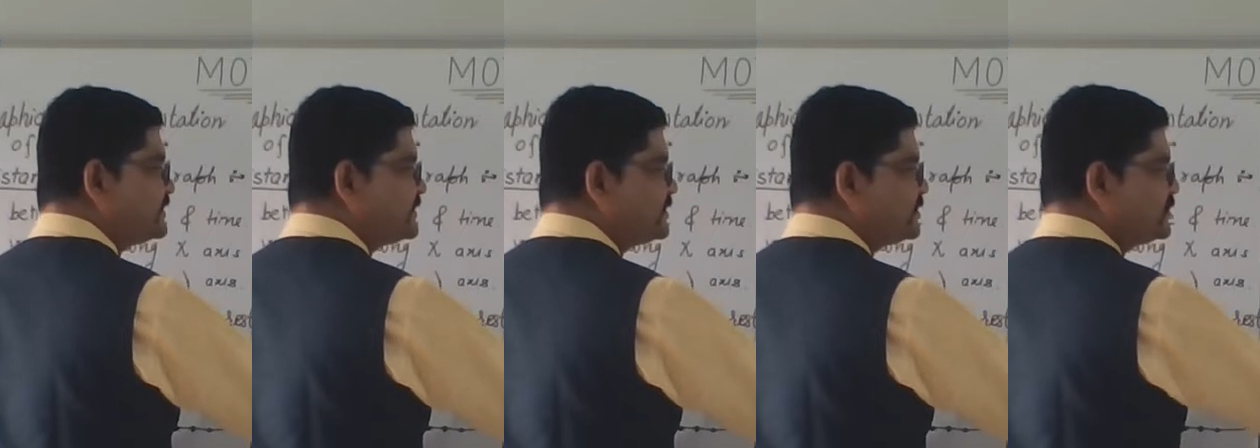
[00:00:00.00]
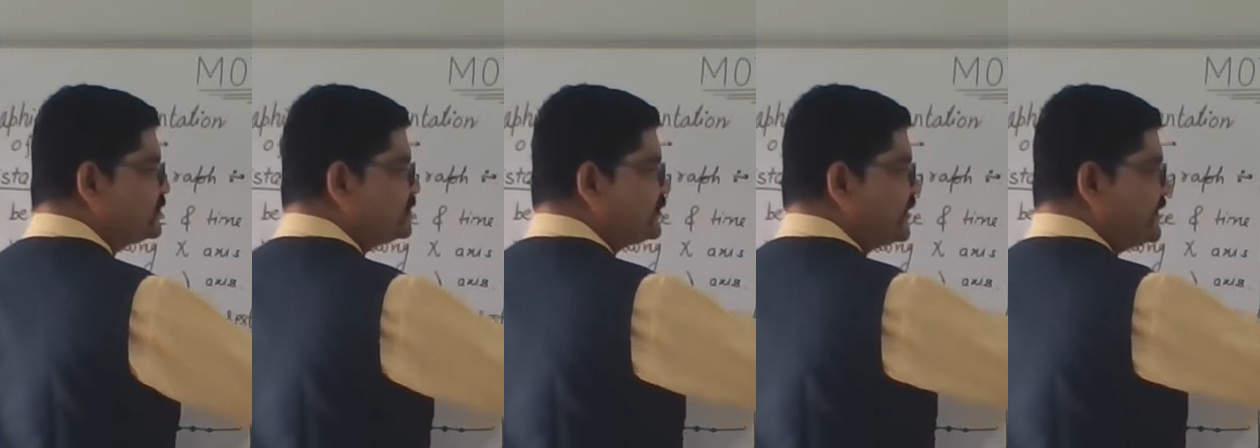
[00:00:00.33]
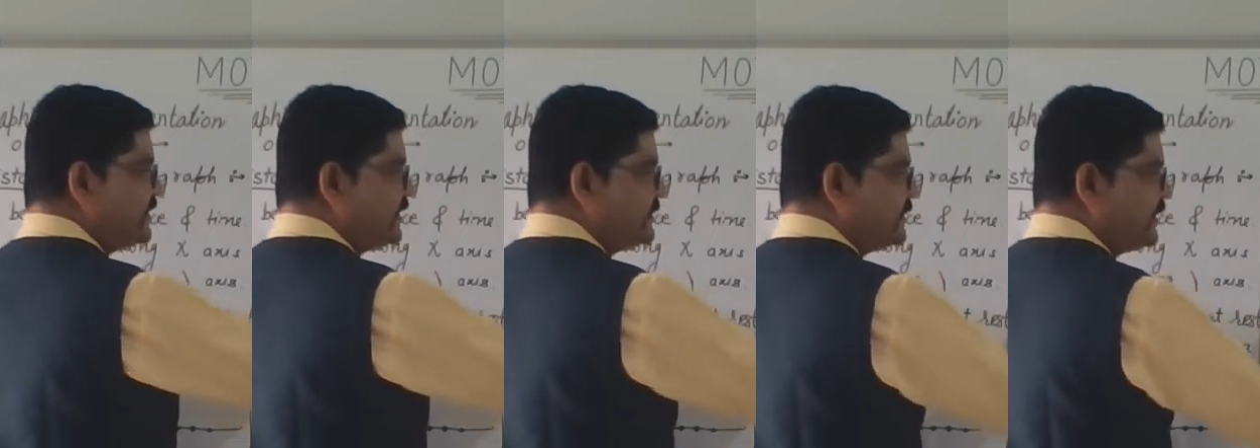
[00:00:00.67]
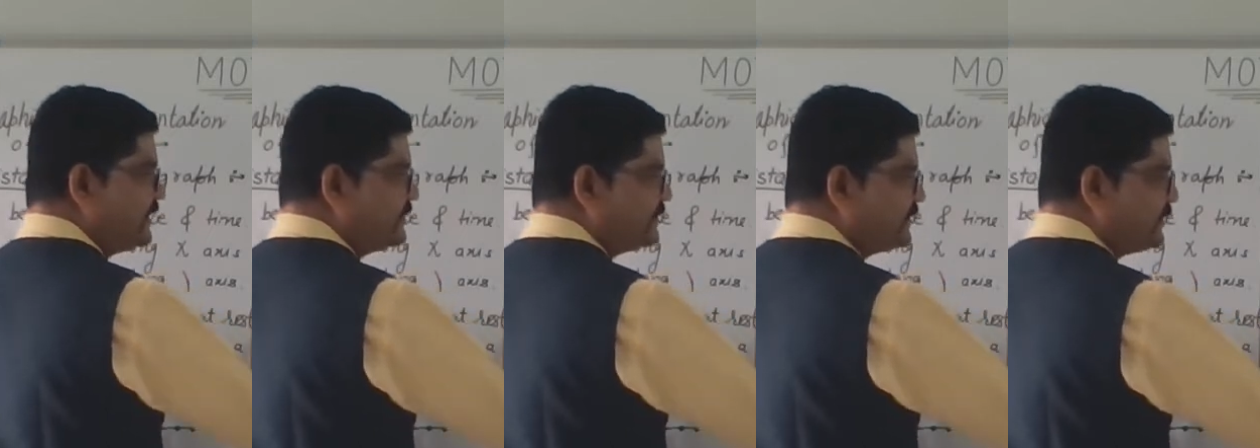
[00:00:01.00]
0, 20
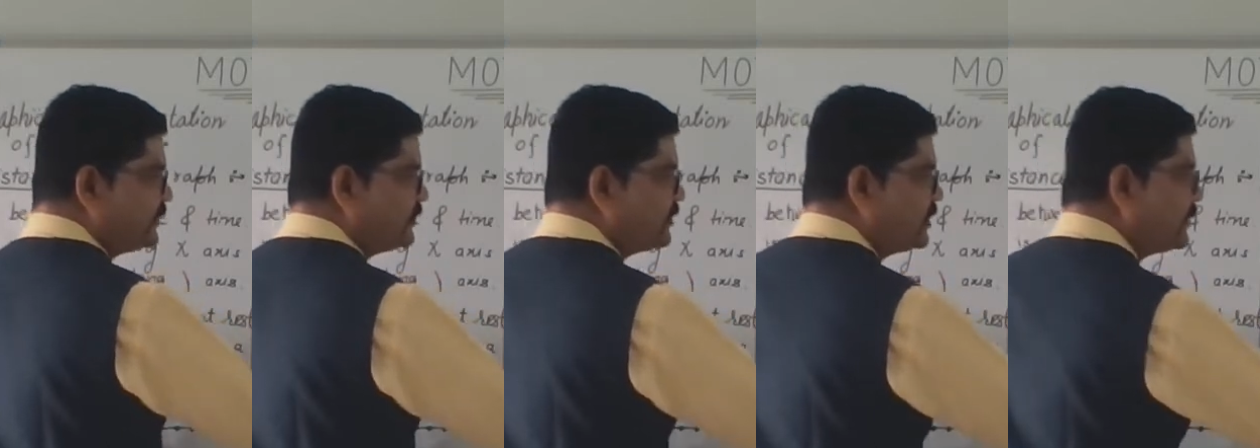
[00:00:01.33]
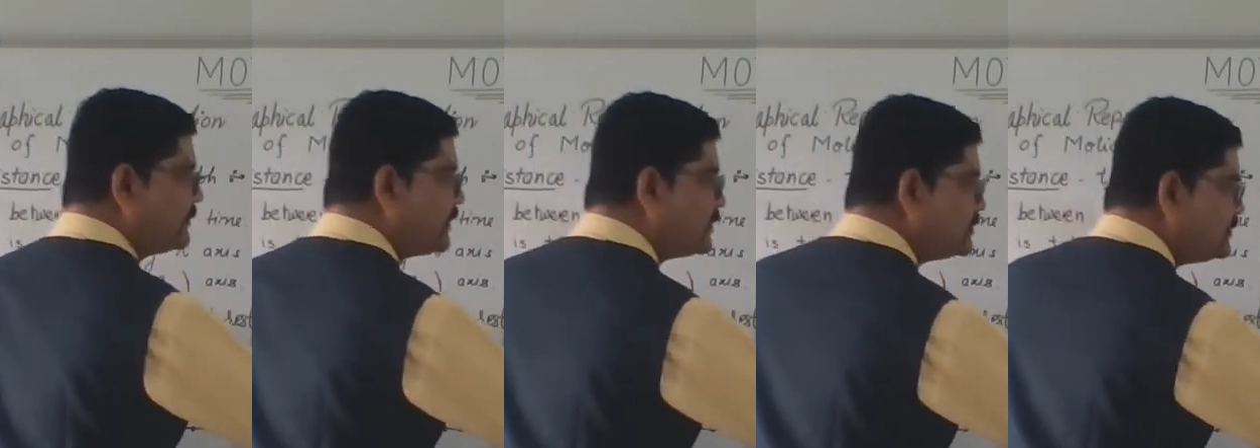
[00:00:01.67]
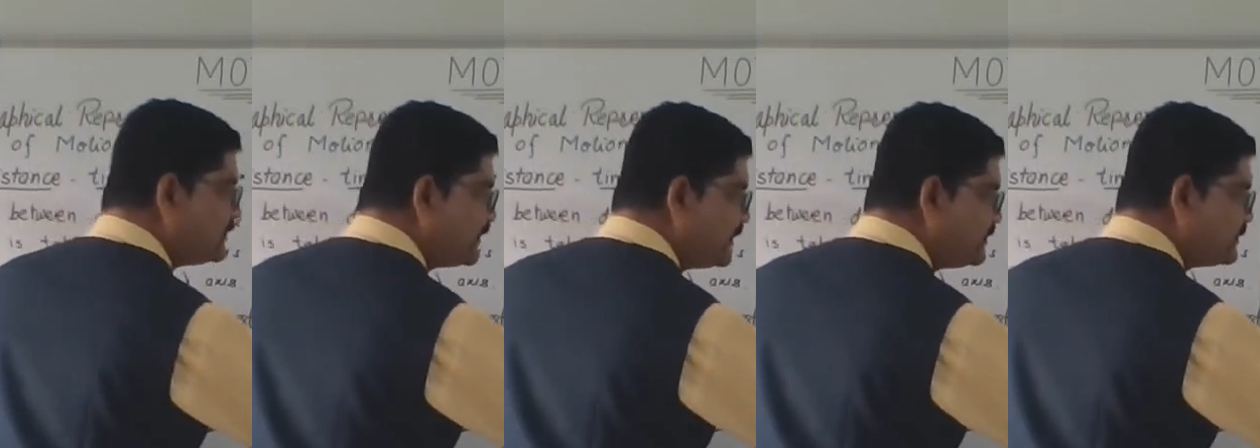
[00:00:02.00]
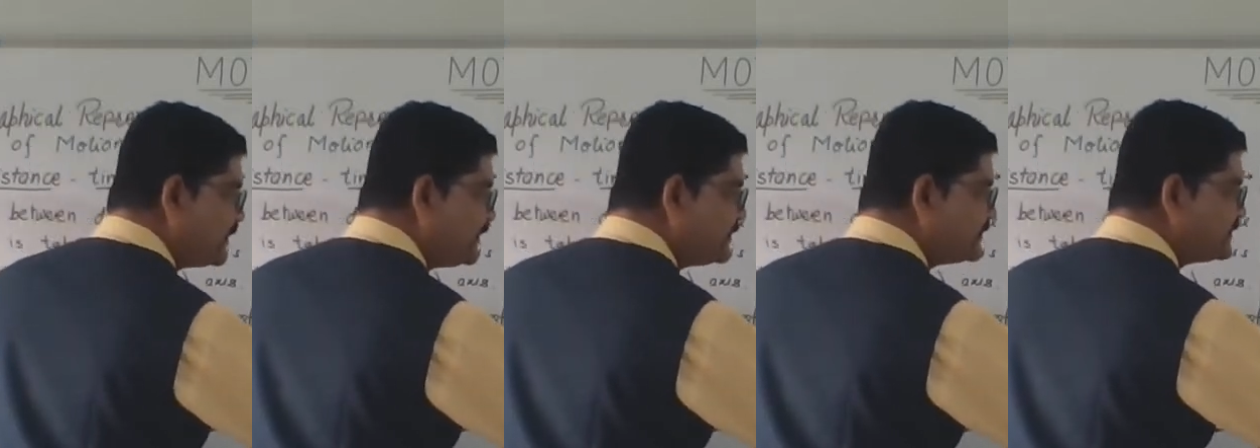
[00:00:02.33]
minus 0 upon 10
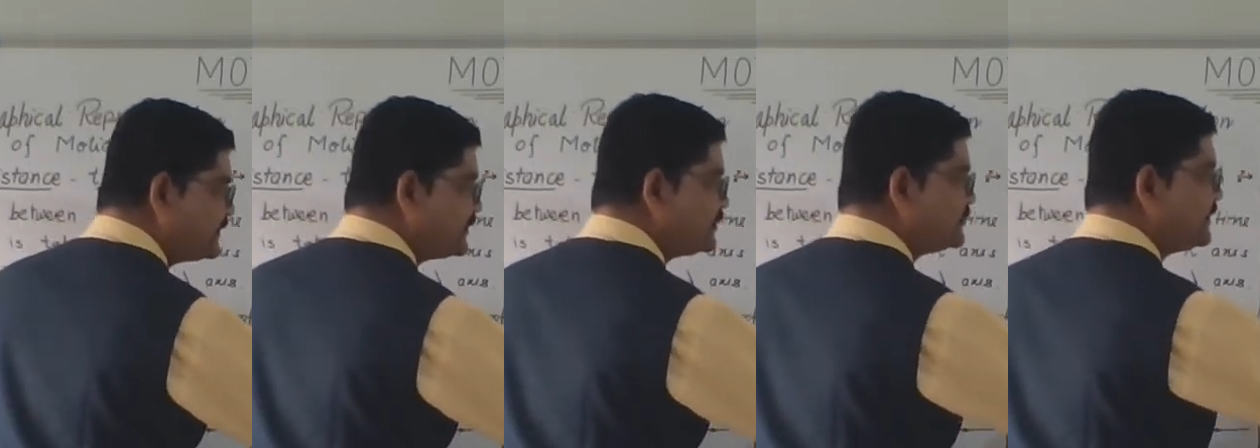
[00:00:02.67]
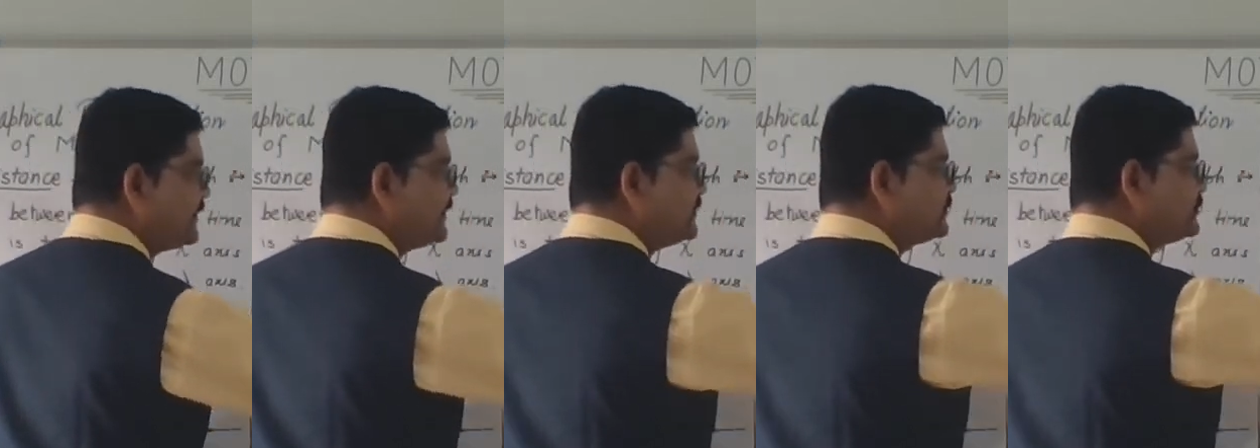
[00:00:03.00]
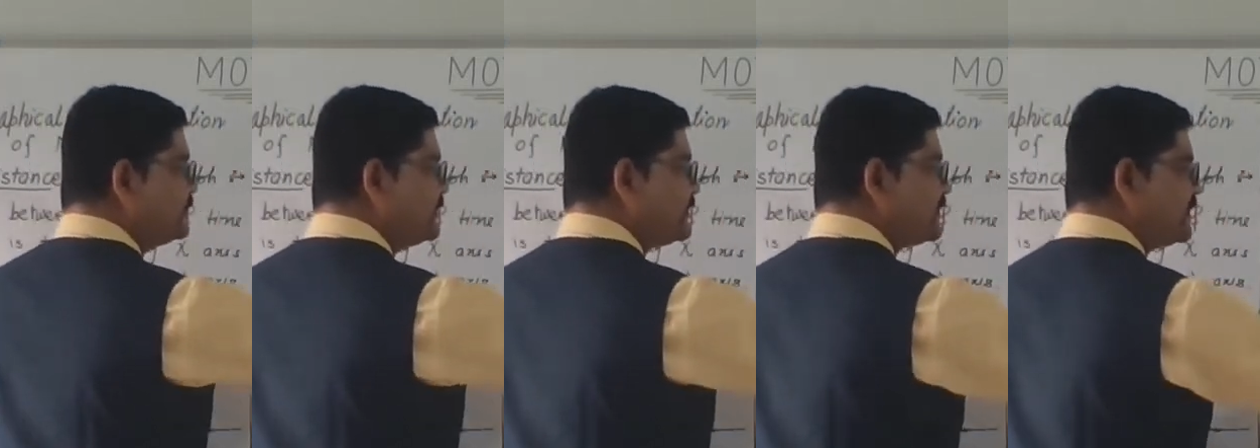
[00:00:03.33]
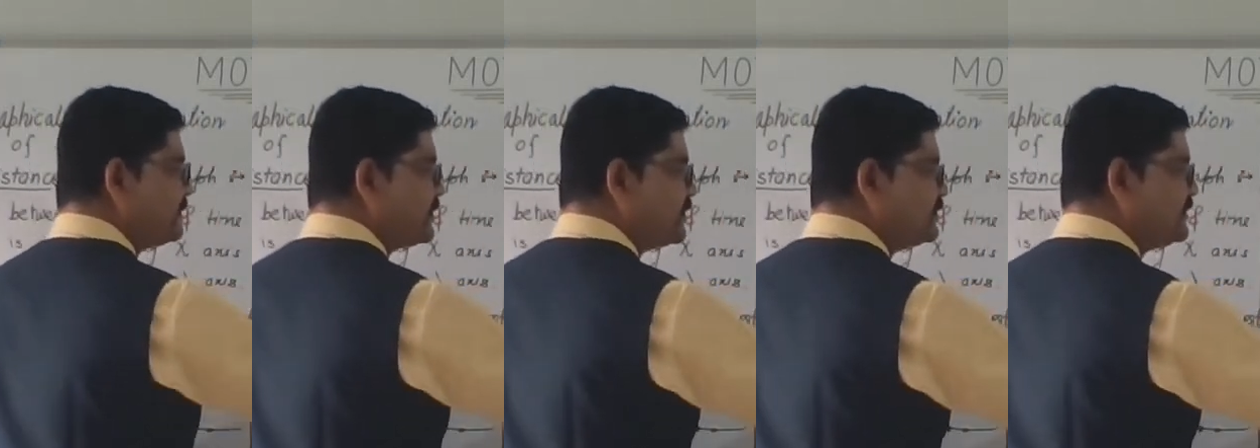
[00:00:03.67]
minus 0, that is 20
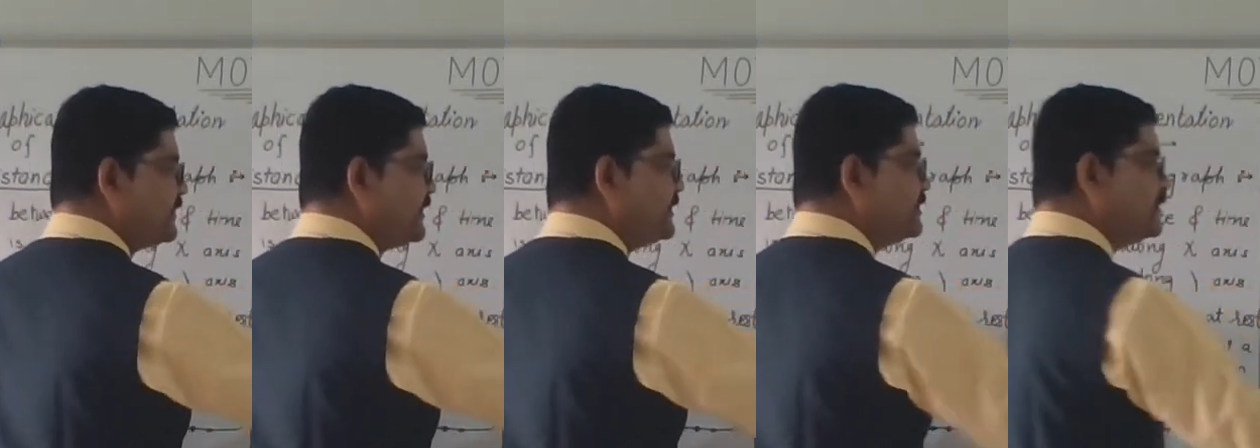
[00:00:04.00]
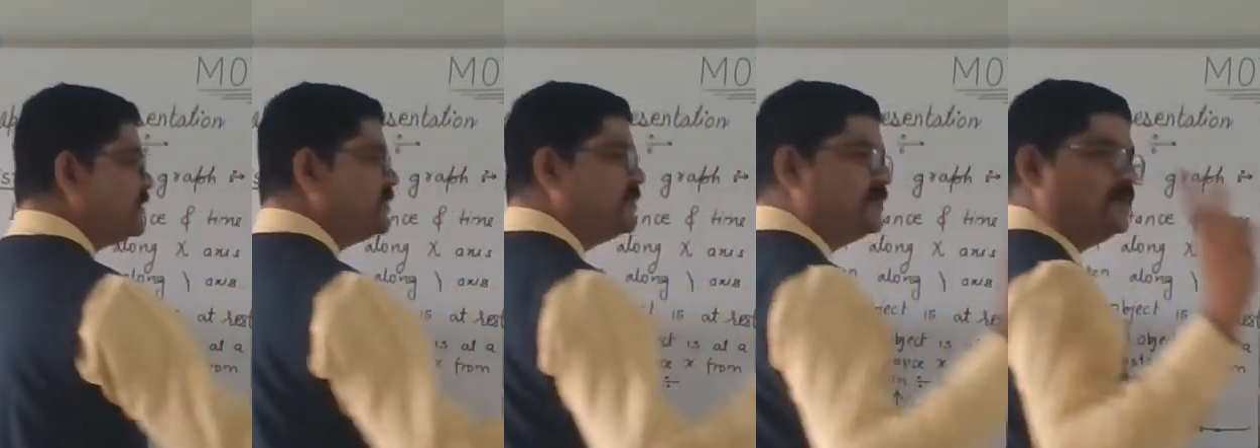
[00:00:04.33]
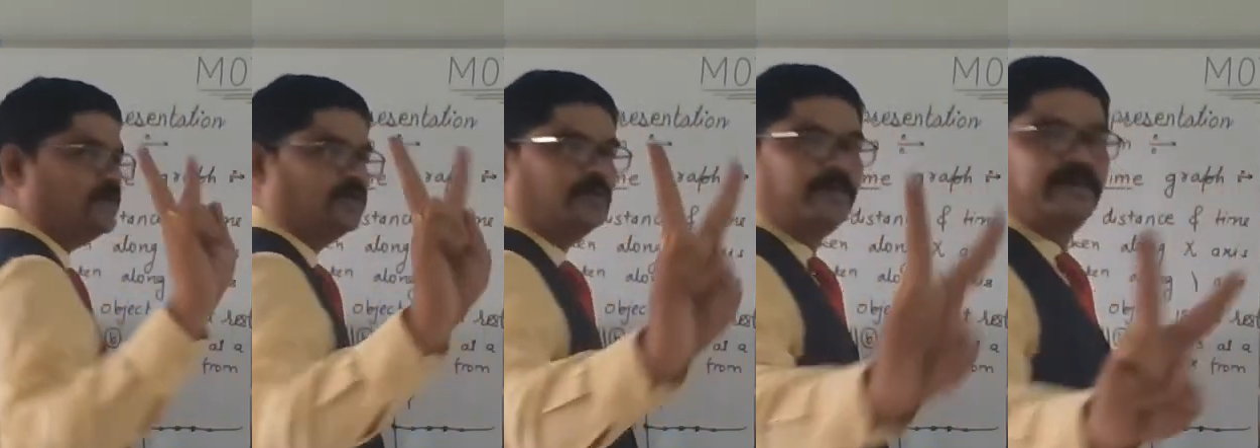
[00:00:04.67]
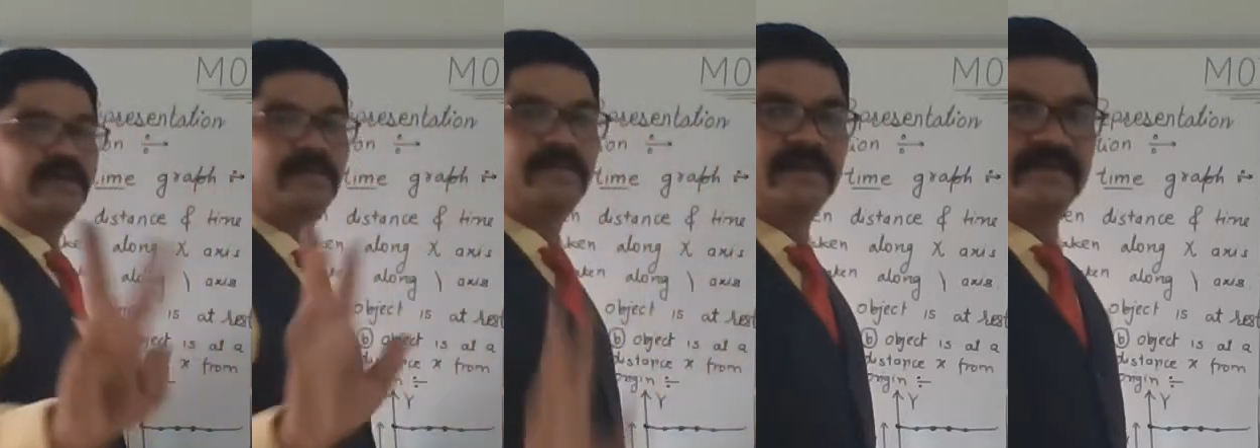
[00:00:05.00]
upon 10, 2 meter
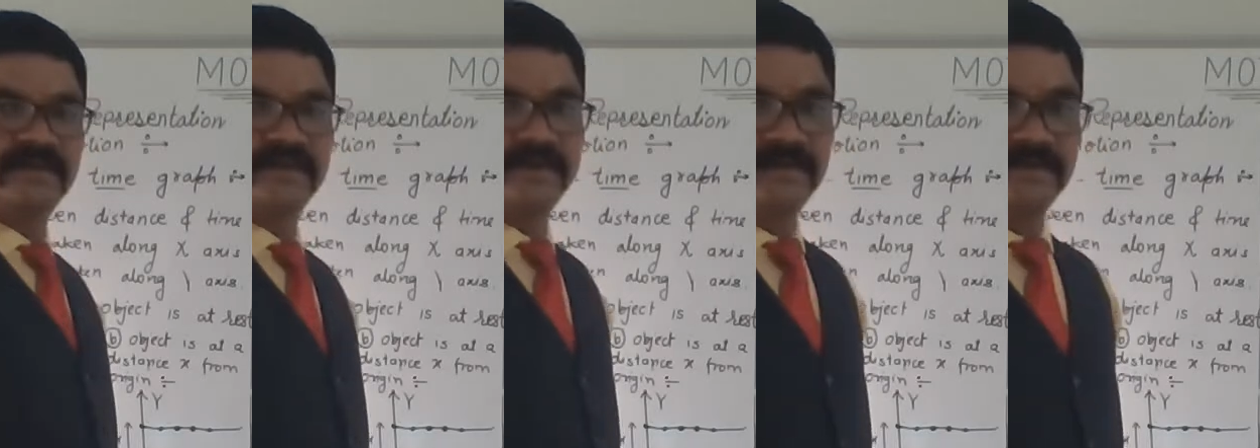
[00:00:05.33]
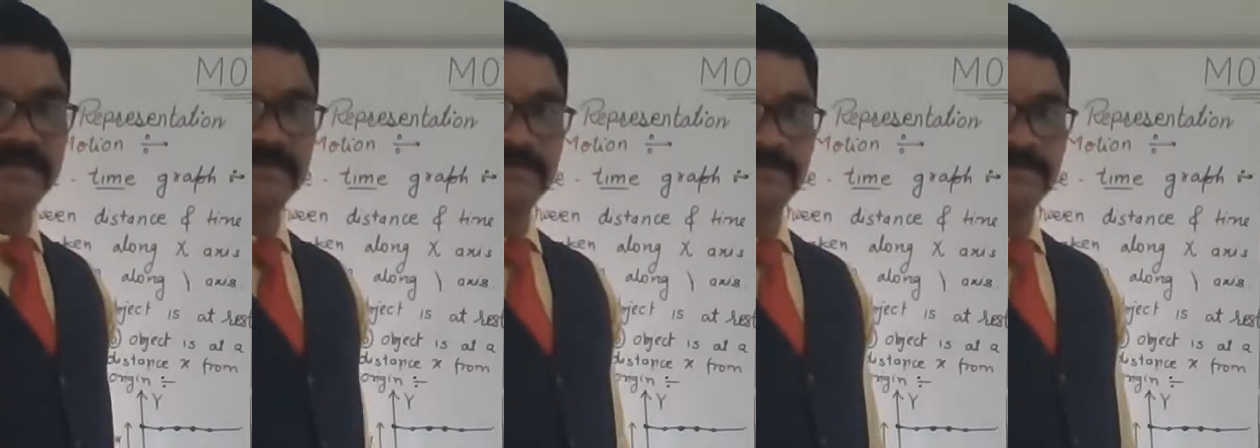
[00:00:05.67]
per second.